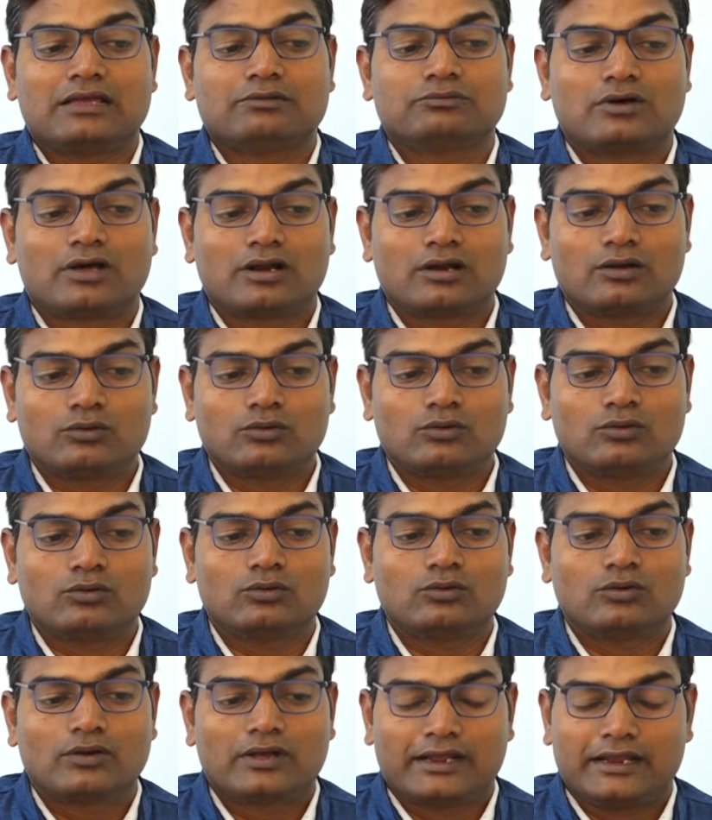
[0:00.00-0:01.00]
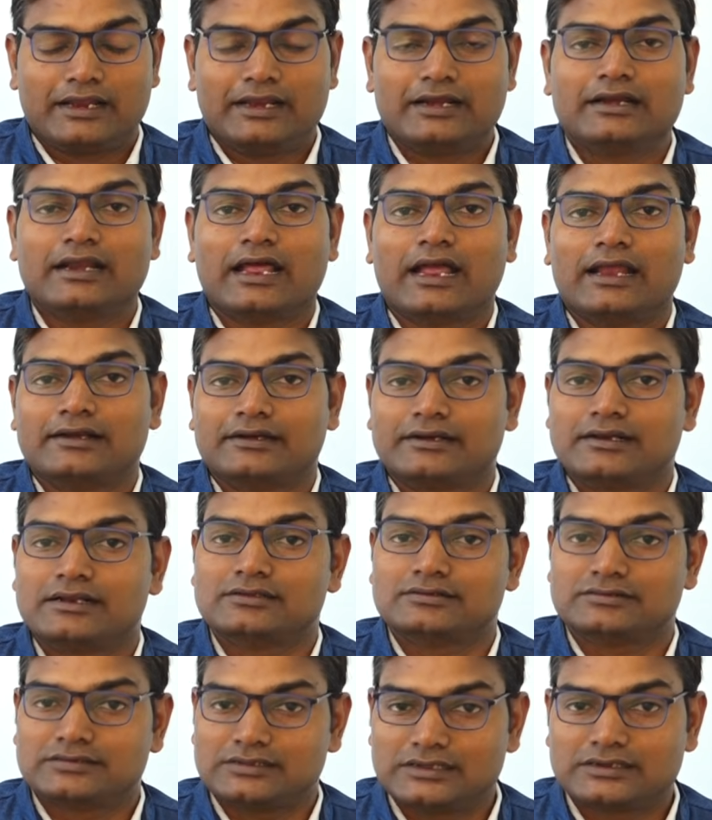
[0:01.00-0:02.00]
Berlo in
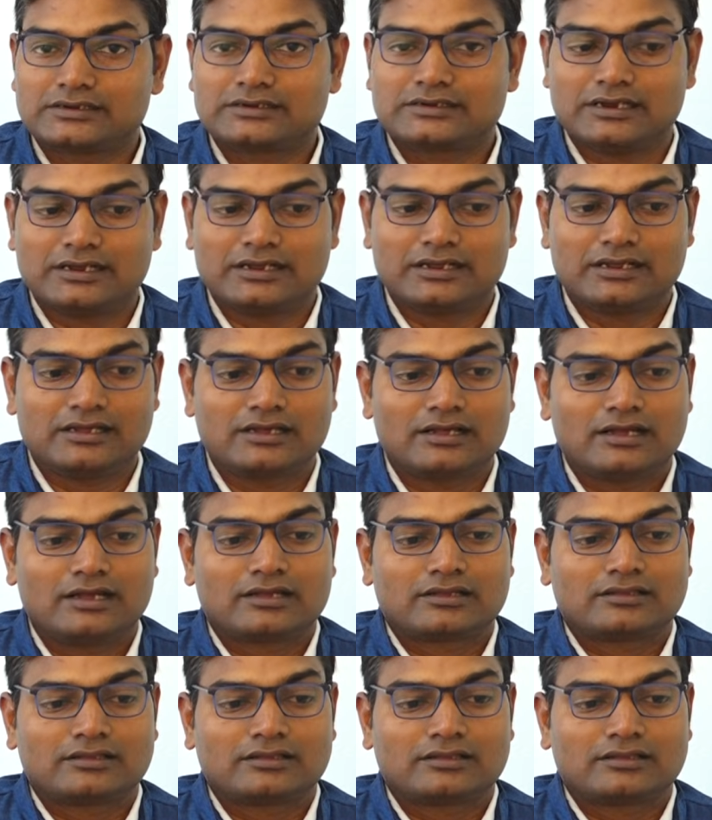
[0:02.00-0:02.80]
1960,